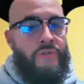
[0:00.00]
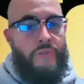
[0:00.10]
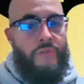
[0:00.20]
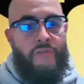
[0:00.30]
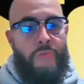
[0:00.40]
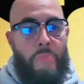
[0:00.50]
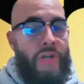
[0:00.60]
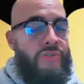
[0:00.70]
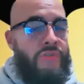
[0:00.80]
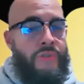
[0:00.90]
whatever
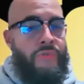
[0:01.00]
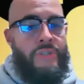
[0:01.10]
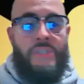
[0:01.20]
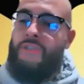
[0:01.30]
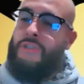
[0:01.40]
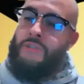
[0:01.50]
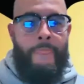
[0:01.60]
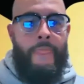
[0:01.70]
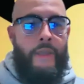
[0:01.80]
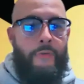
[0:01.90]
module we were teaching,
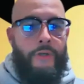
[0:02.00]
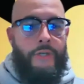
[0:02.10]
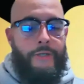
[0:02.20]
they would